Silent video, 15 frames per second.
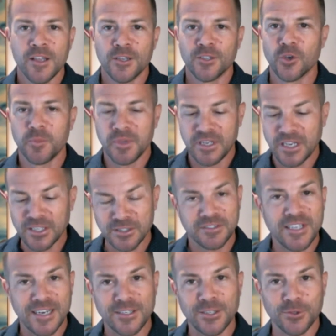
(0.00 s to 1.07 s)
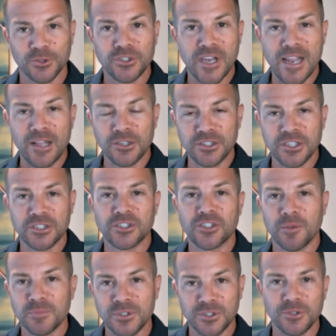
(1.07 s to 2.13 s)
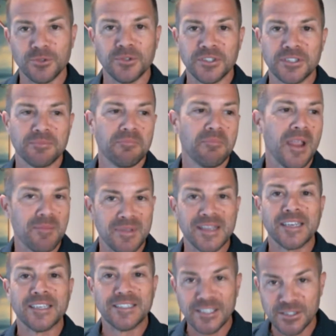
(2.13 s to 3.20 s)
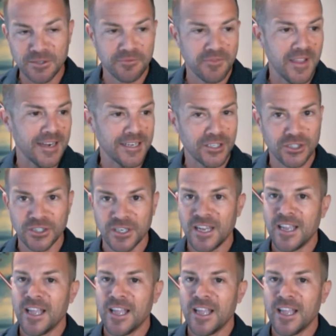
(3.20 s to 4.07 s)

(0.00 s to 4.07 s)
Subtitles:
So because of technical challenges, some students may be at a disadvantage.